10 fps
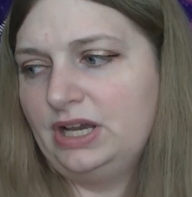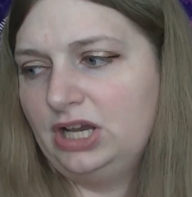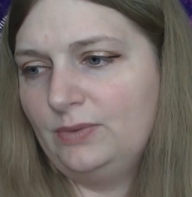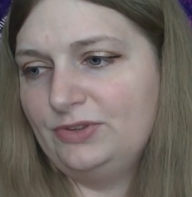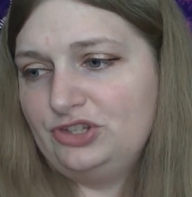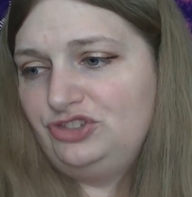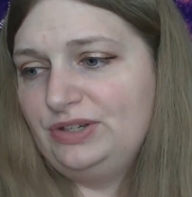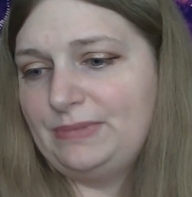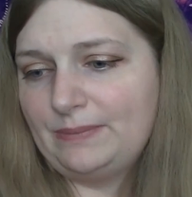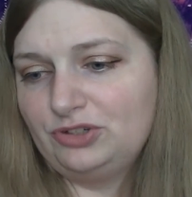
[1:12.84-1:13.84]
um, with the
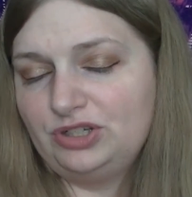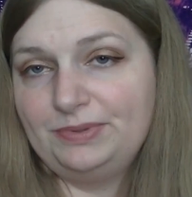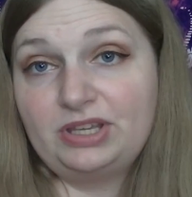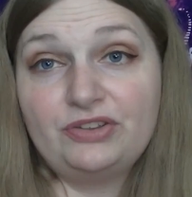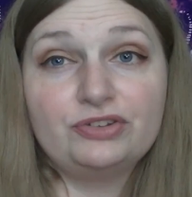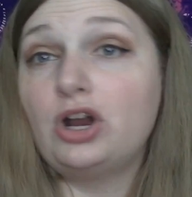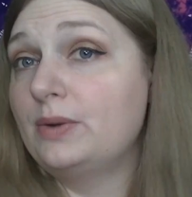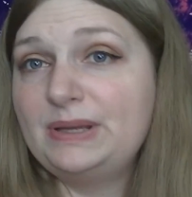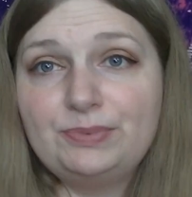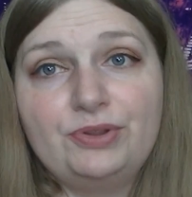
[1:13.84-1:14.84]
gym membership, because there are
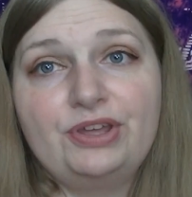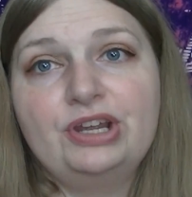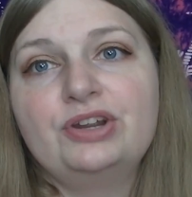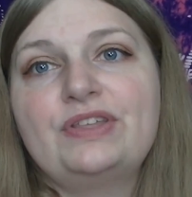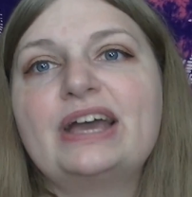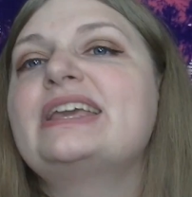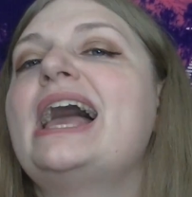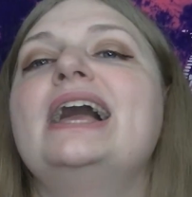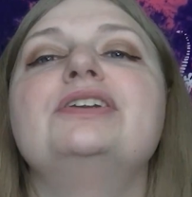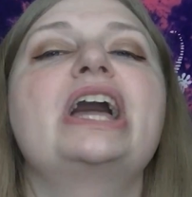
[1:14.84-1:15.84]
people there that
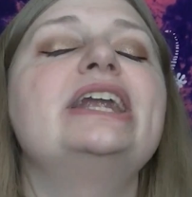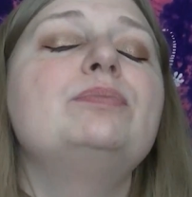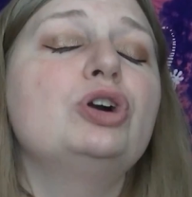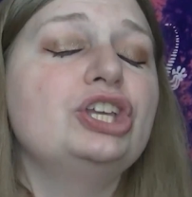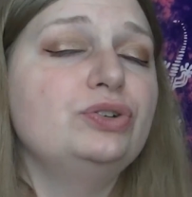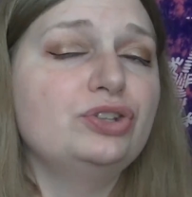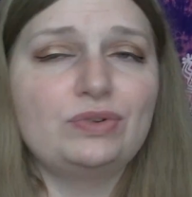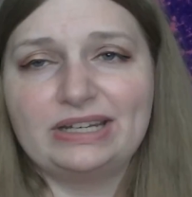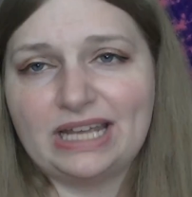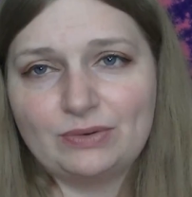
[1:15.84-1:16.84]
can kind of point you in the
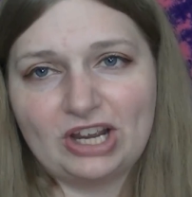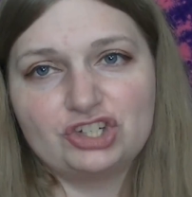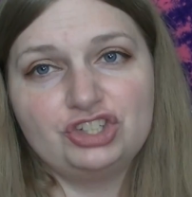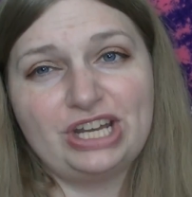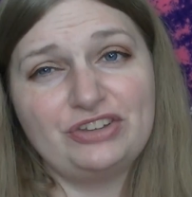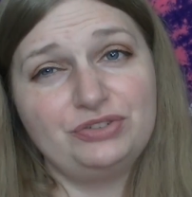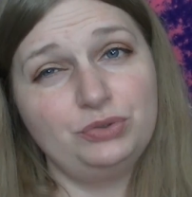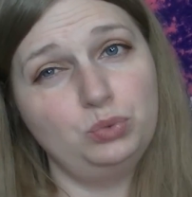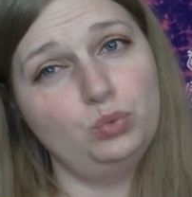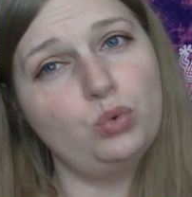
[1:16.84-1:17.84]
right direction as
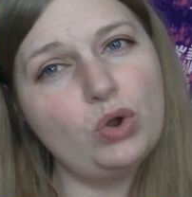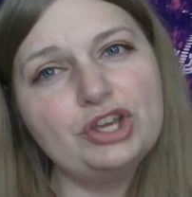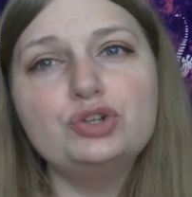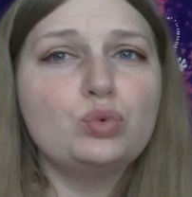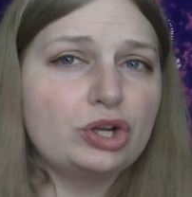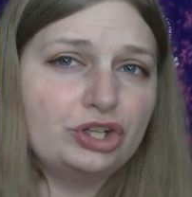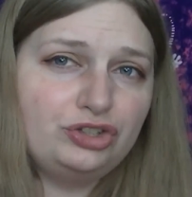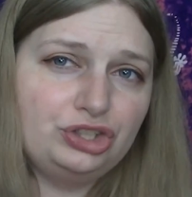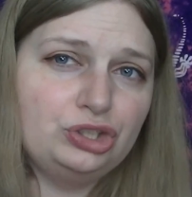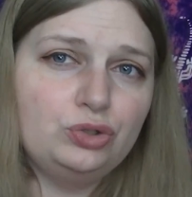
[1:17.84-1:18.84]
to what you want to
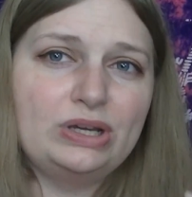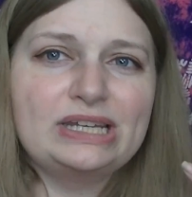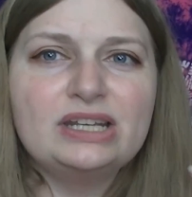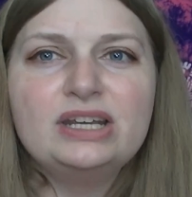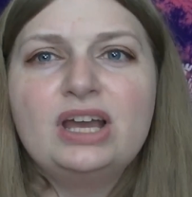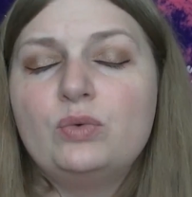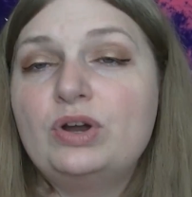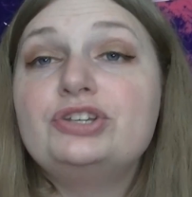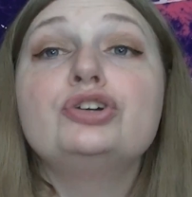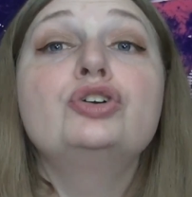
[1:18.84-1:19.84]
do and
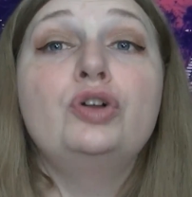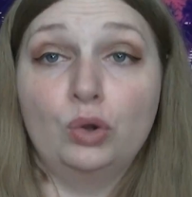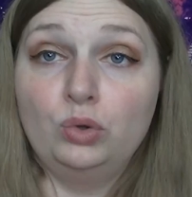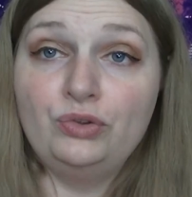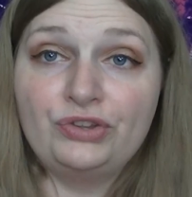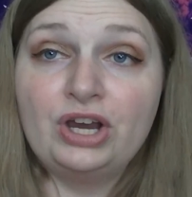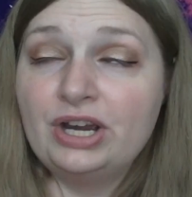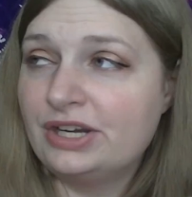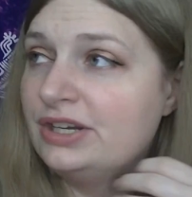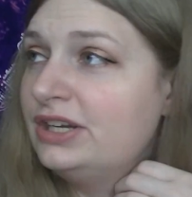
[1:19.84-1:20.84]
what your goals
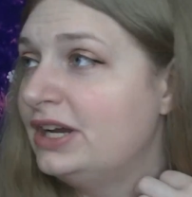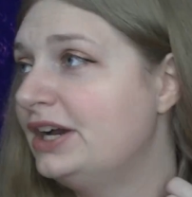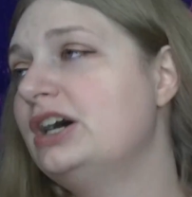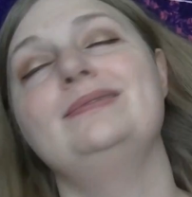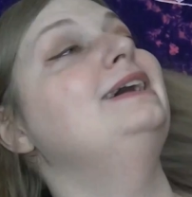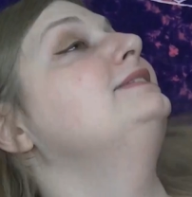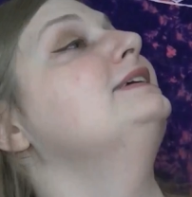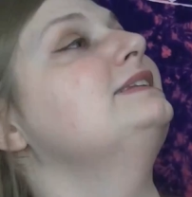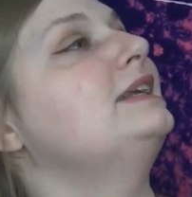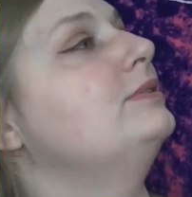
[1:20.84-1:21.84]
are, um, I
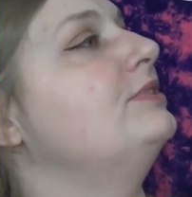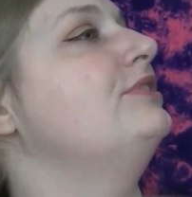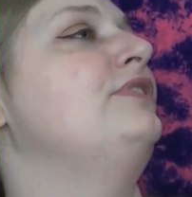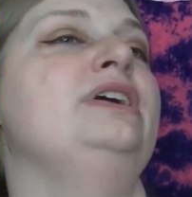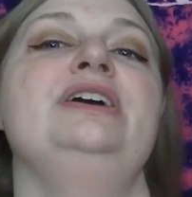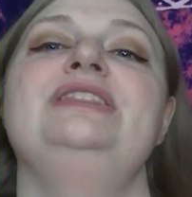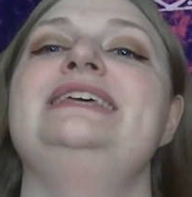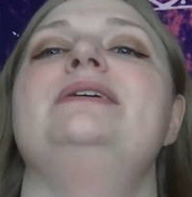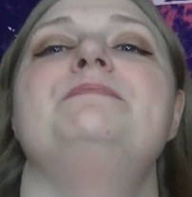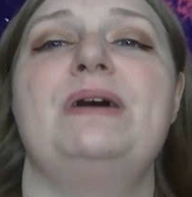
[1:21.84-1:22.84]
think that it was
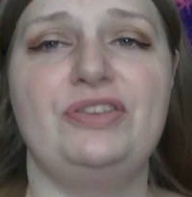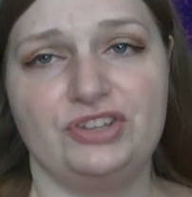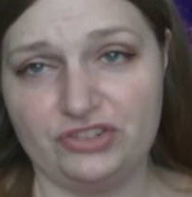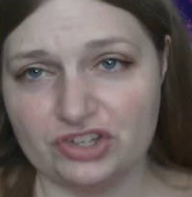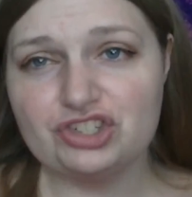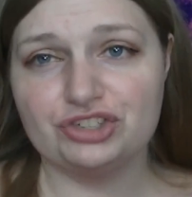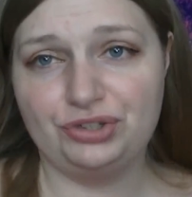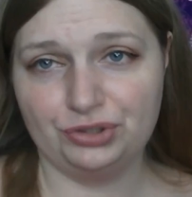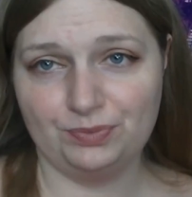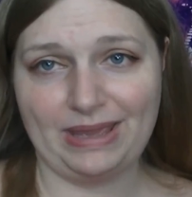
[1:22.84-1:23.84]
the best decision
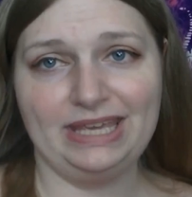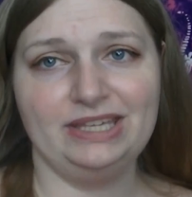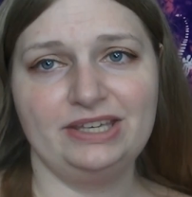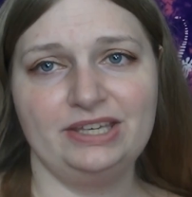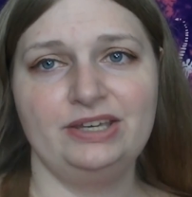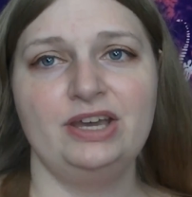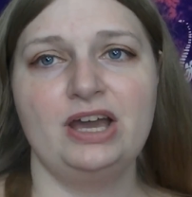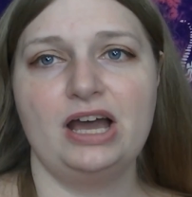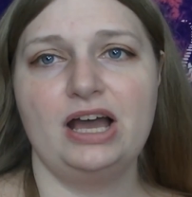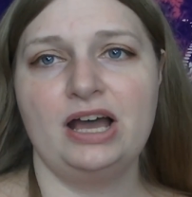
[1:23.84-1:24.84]
to make.
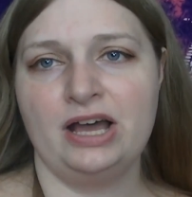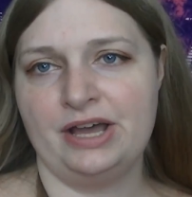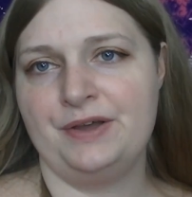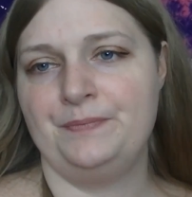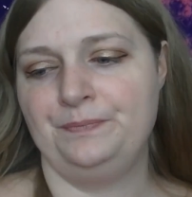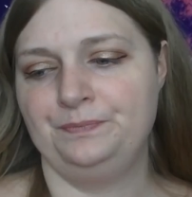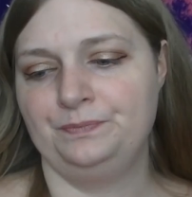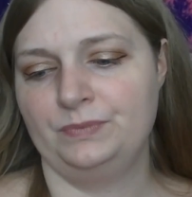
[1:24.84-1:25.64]
Um,